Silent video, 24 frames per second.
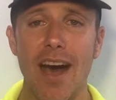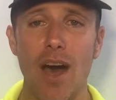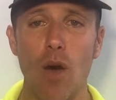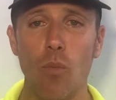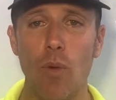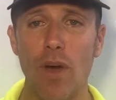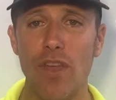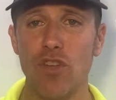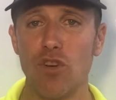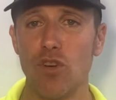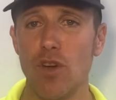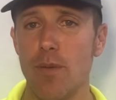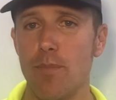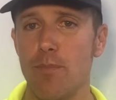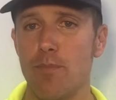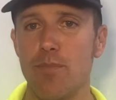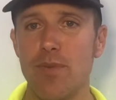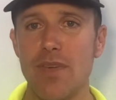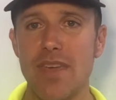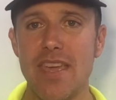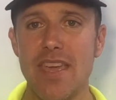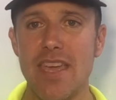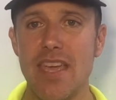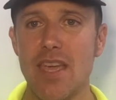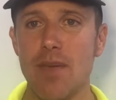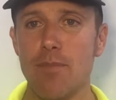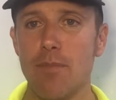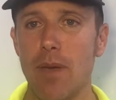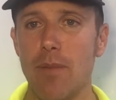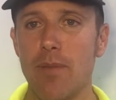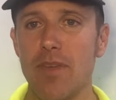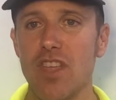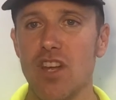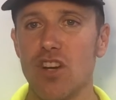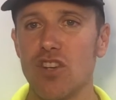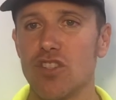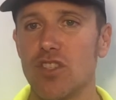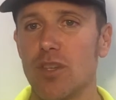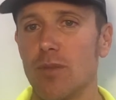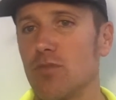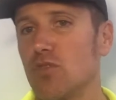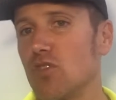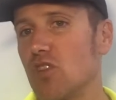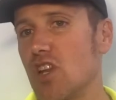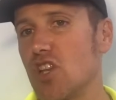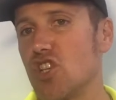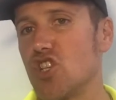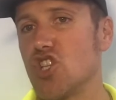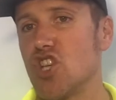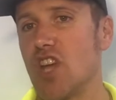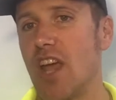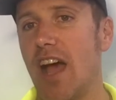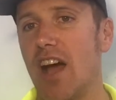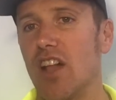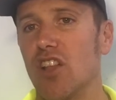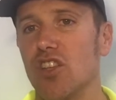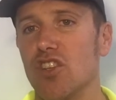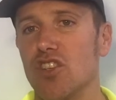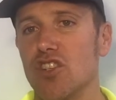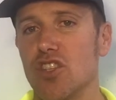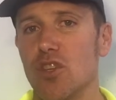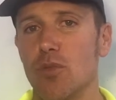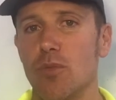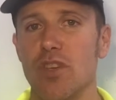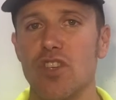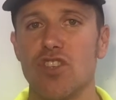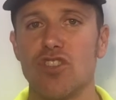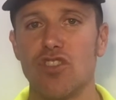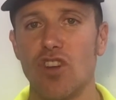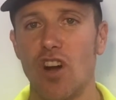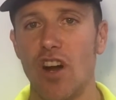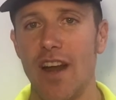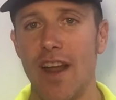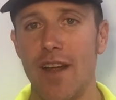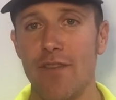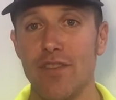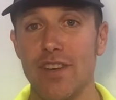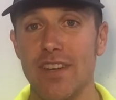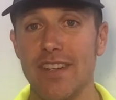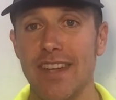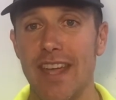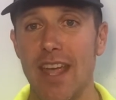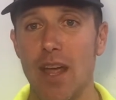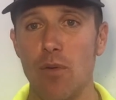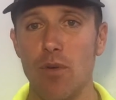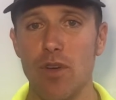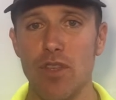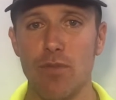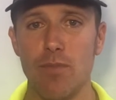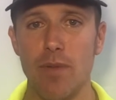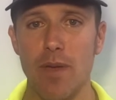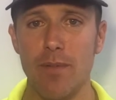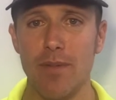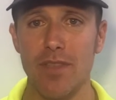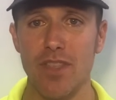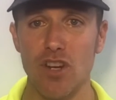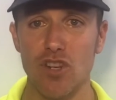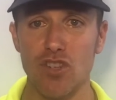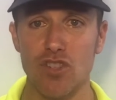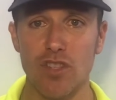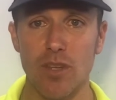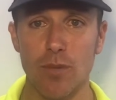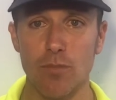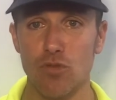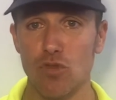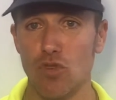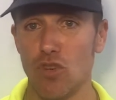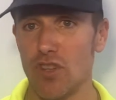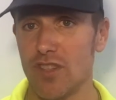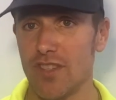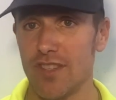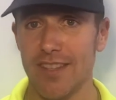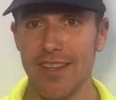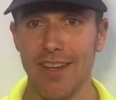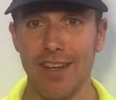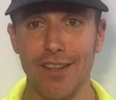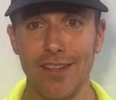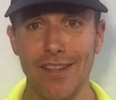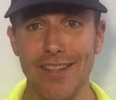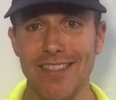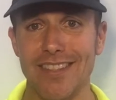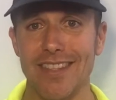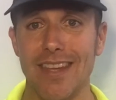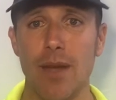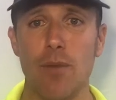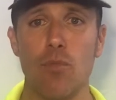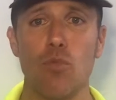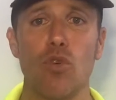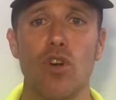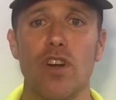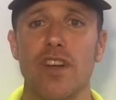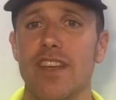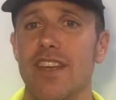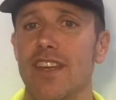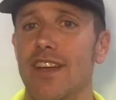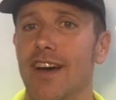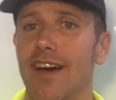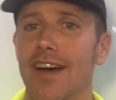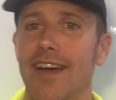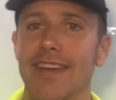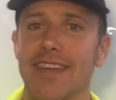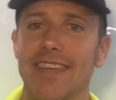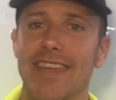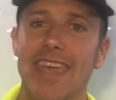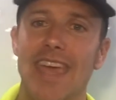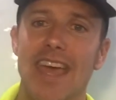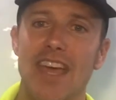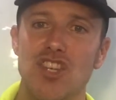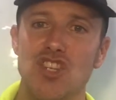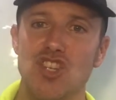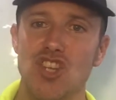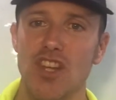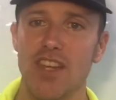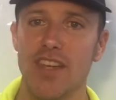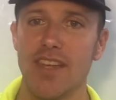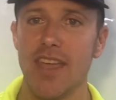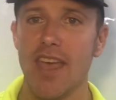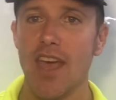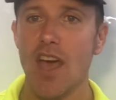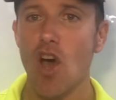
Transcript: Whether it be, maybe there's some sort of challenge that we start every day with. Maybe there's some sort of skill. Let's say I'm working on catching.